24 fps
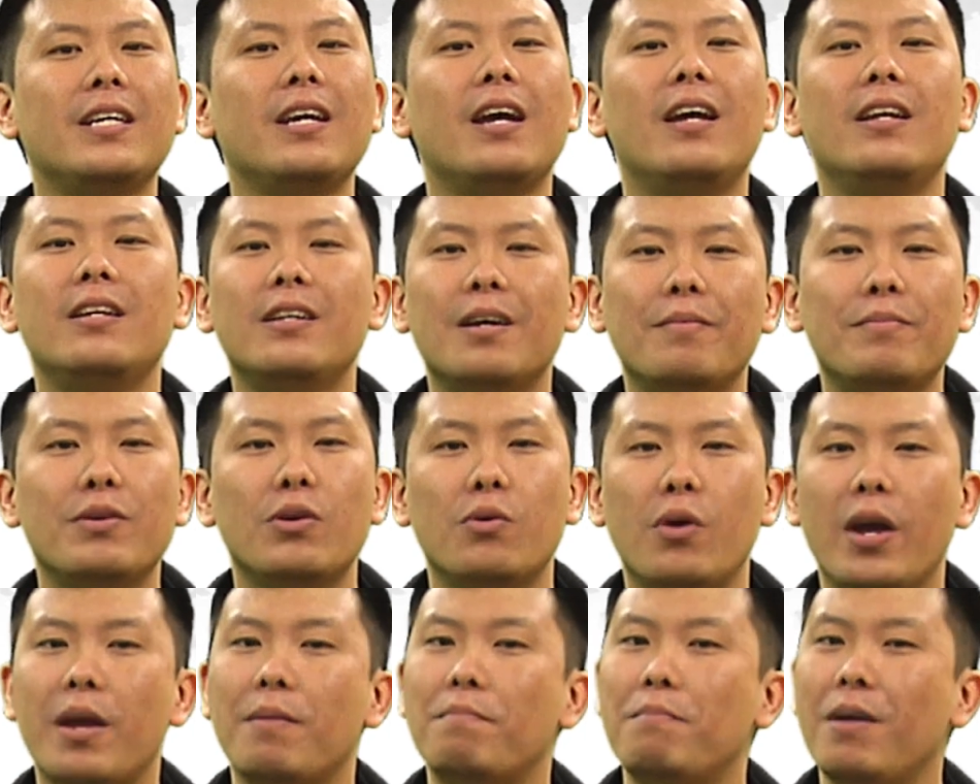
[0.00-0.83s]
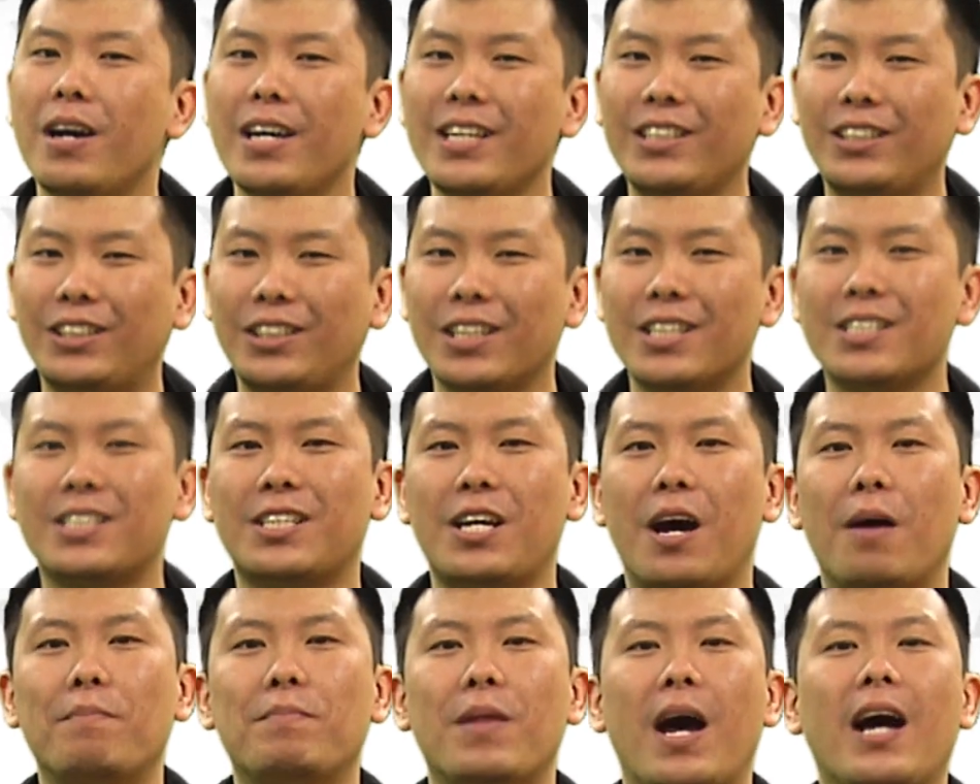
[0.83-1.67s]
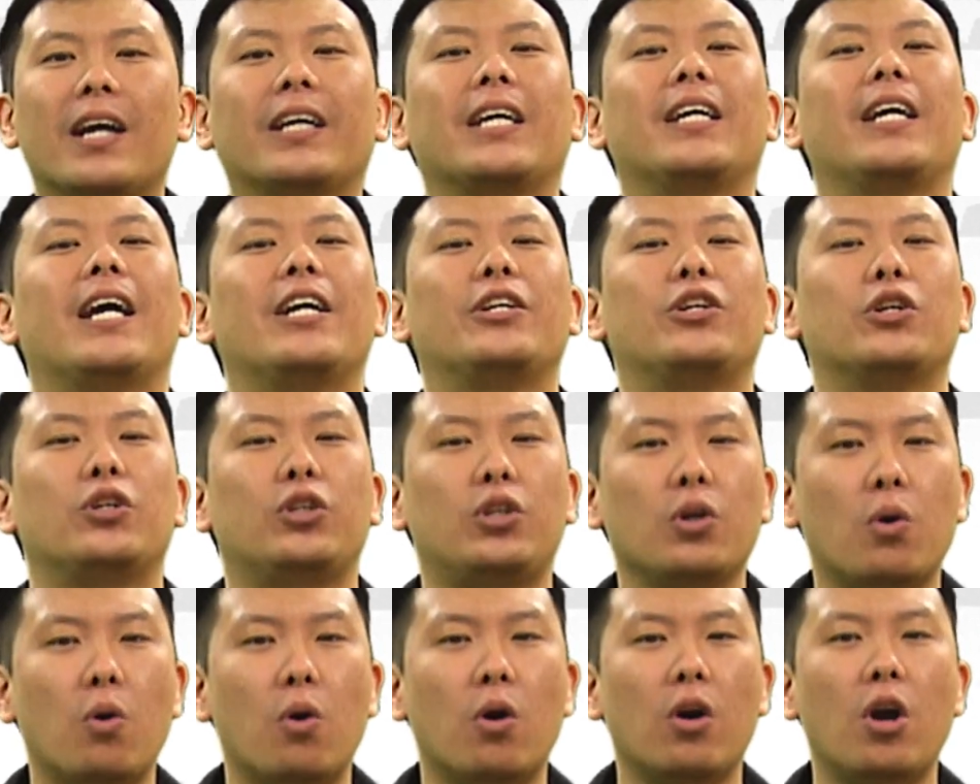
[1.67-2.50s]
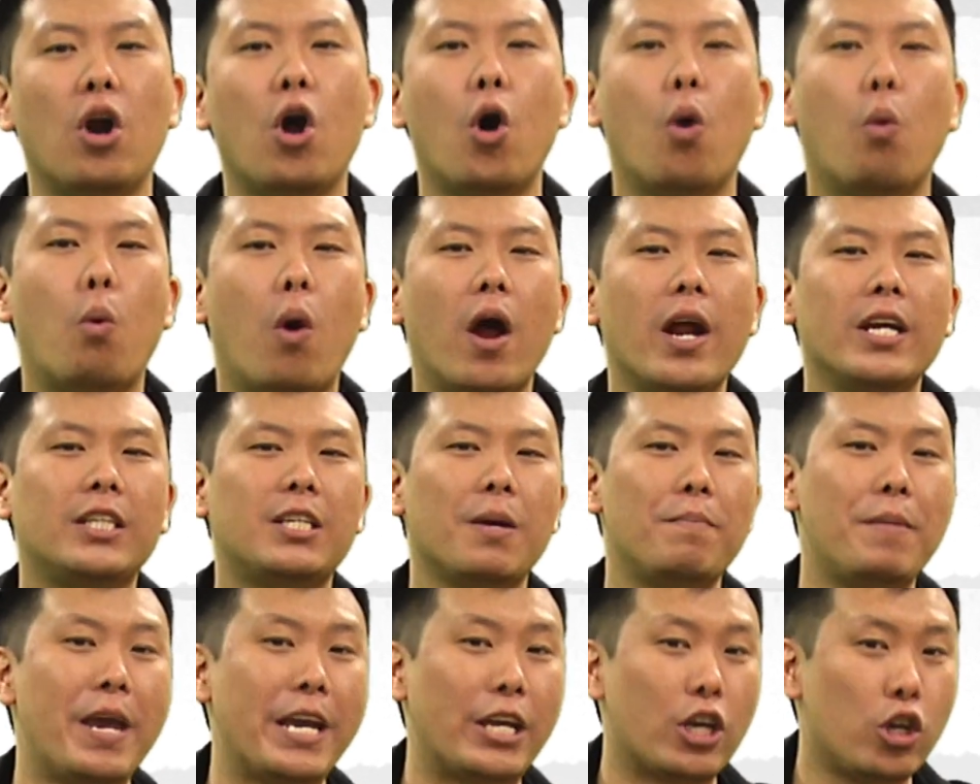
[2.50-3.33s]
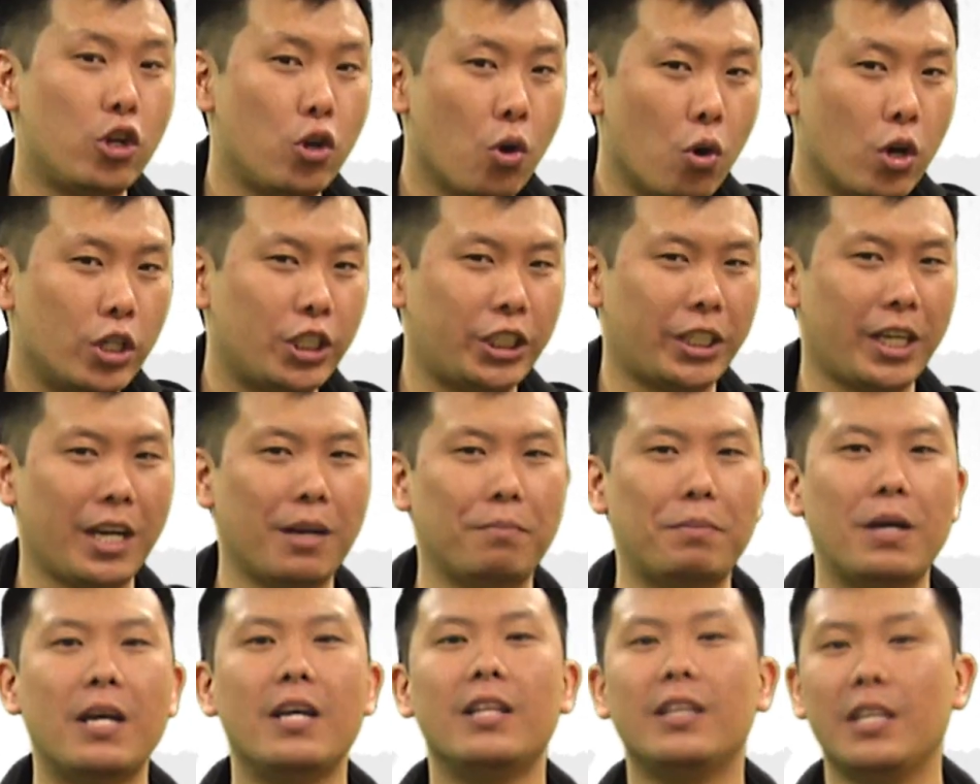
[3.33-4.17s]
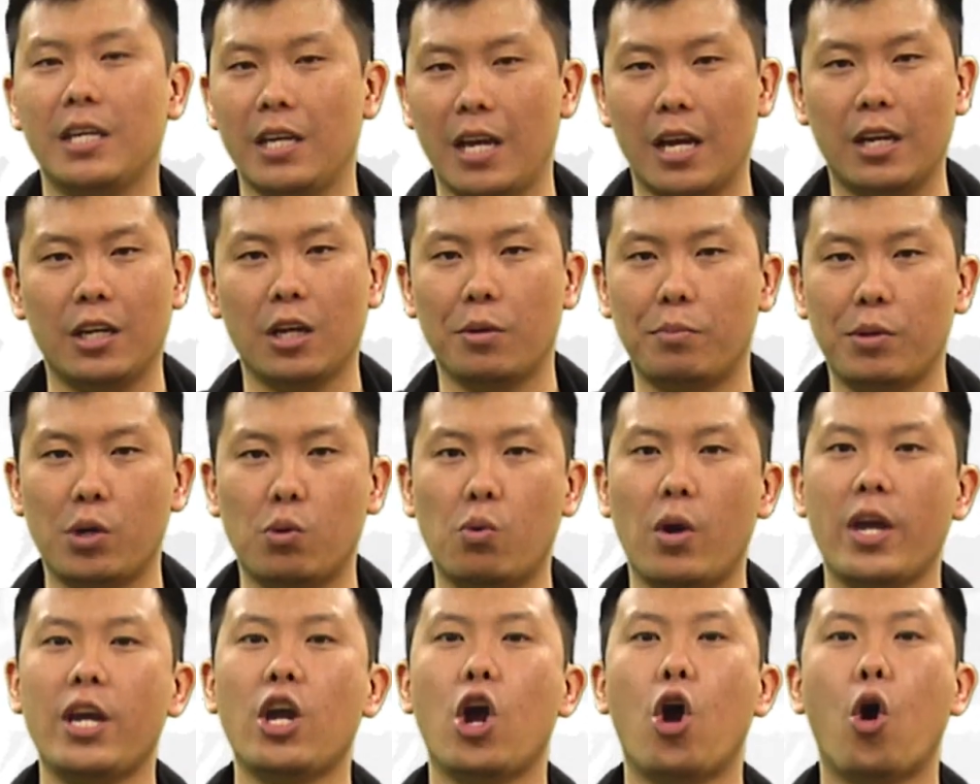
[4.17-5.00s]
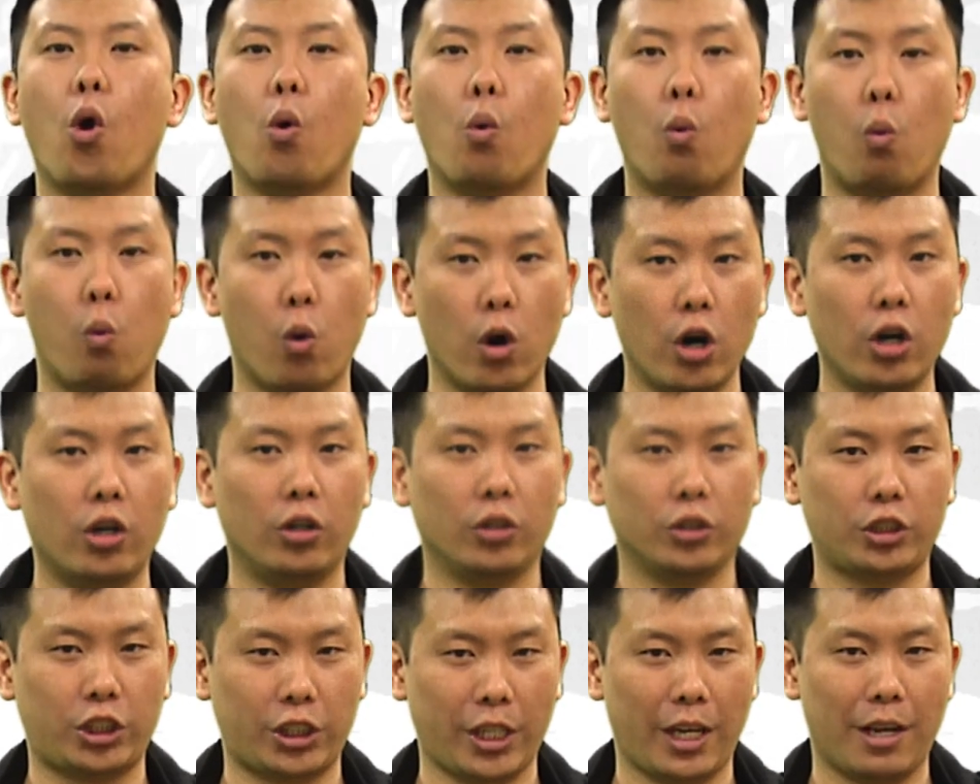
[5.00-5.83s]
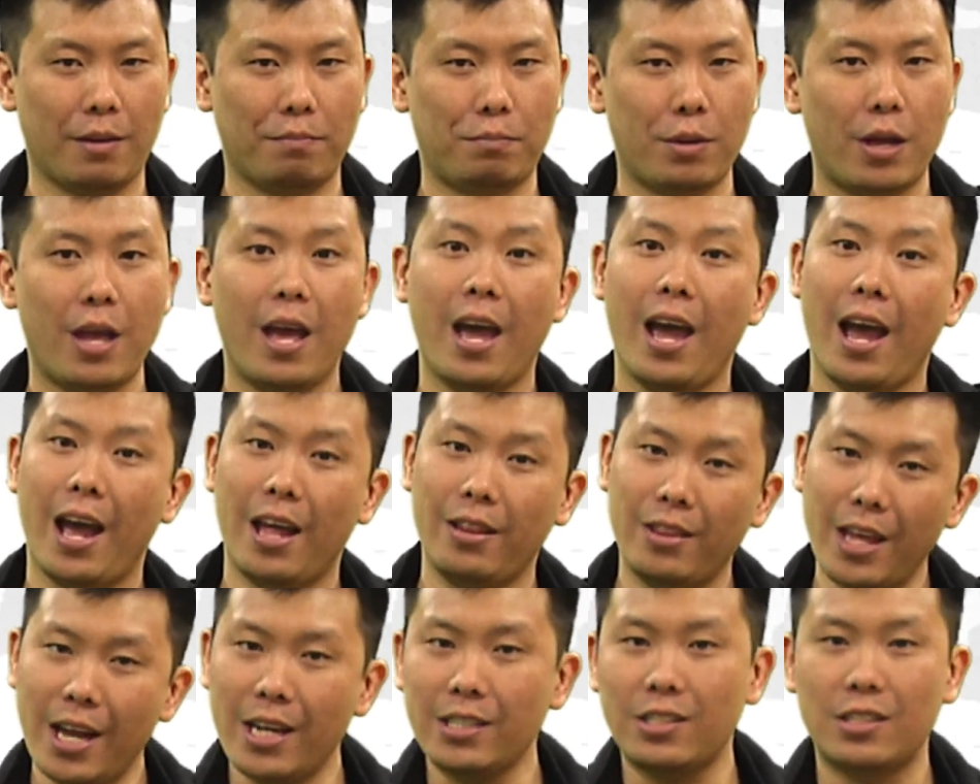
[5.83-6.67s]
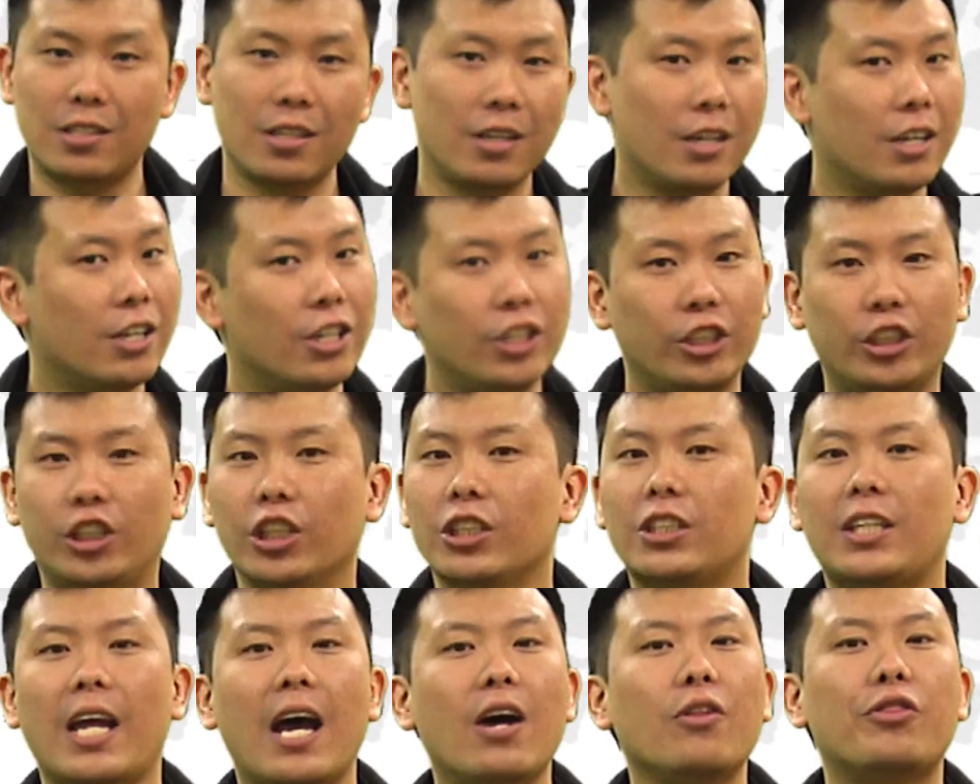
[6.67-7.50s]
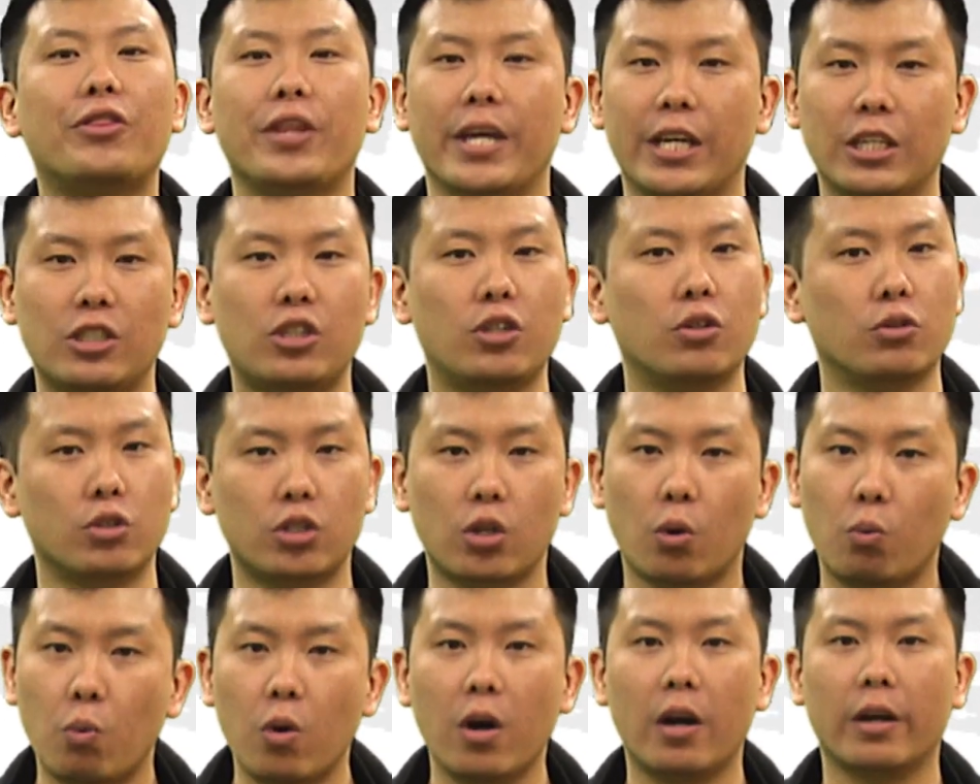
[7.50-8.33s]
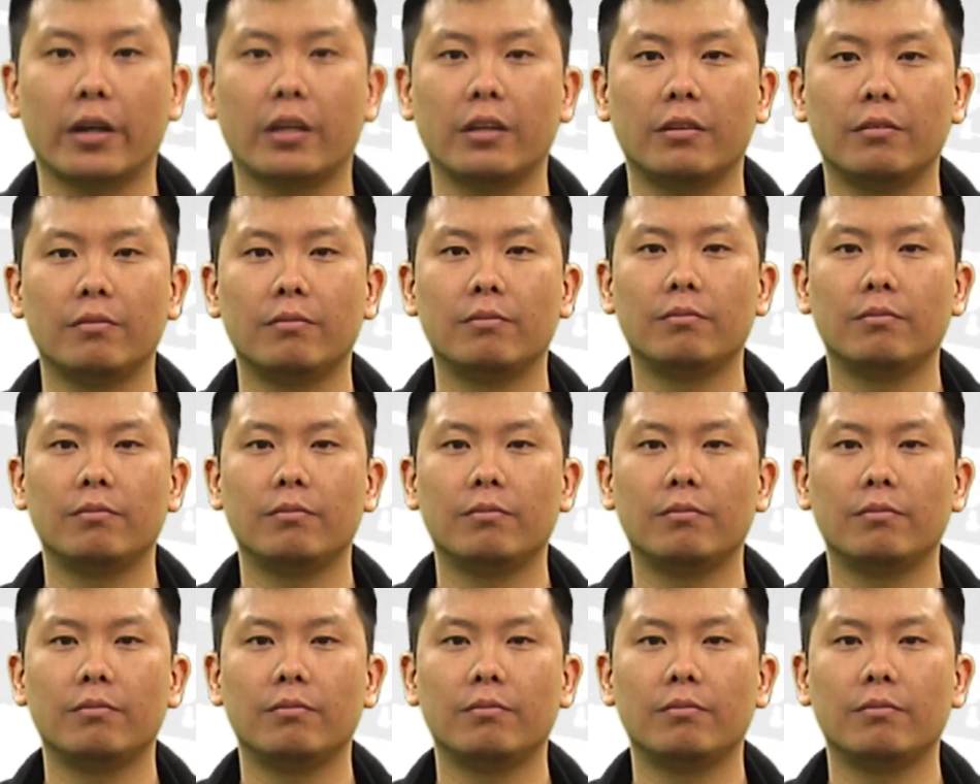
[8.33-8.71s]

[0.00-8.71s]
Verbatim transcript: the N W A might just come knocking at your door wanting to make your champ the N W A World Champ. And that's just how things used to work.